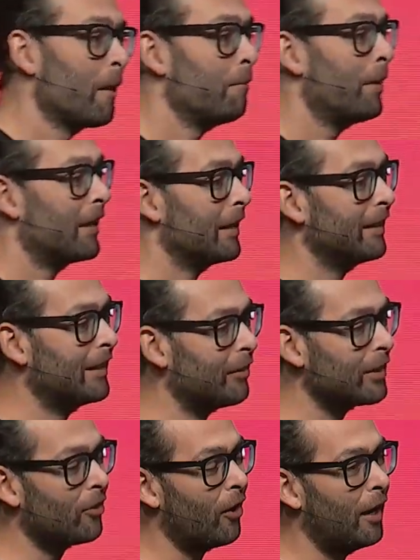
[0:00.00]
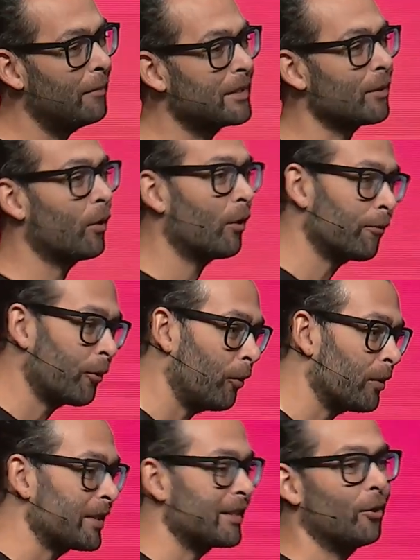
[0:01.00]
but there are times where, of
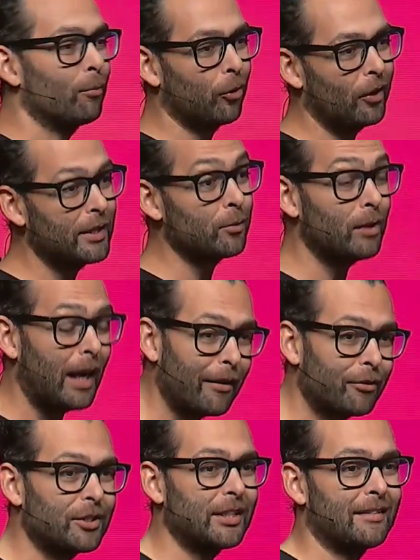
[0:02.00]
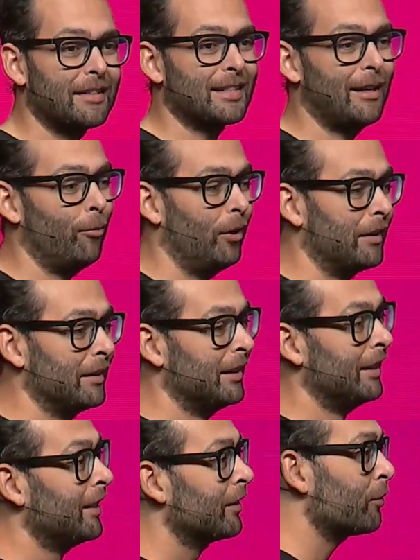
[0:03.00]
course, your employees will have to chat to someone
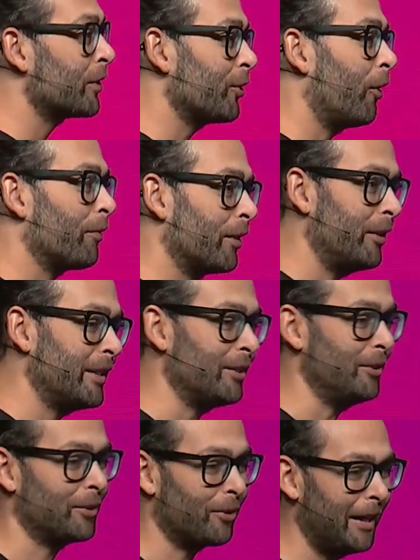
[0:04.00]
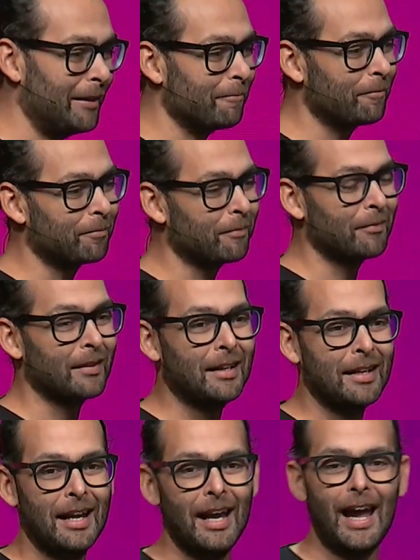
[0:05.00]
to resolve their issues, right?
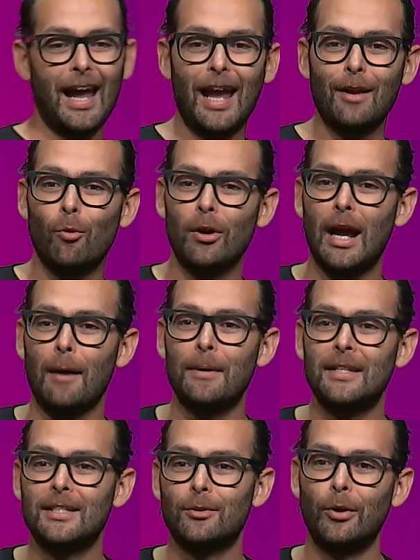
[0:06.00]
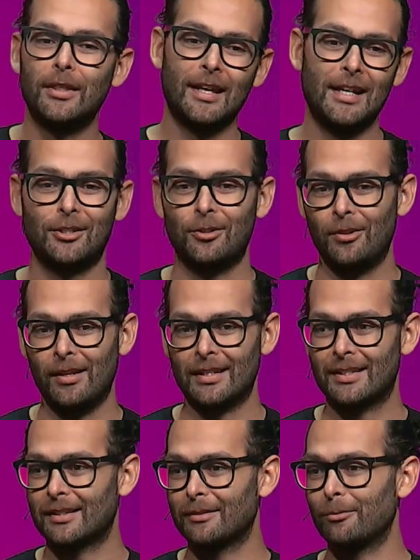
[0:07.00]
And what happens when they need to do
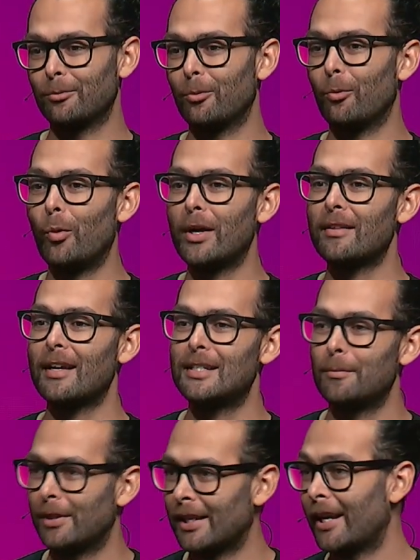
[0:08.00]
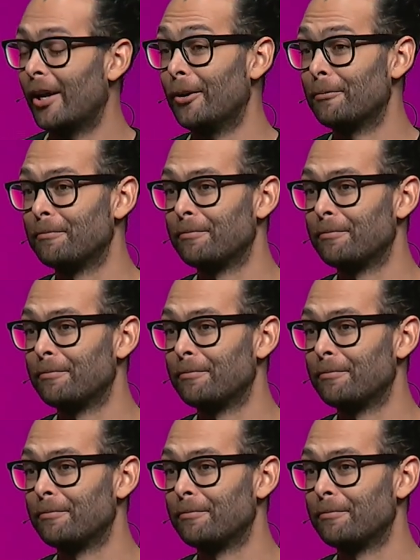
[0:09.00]
this? Where do they typically go?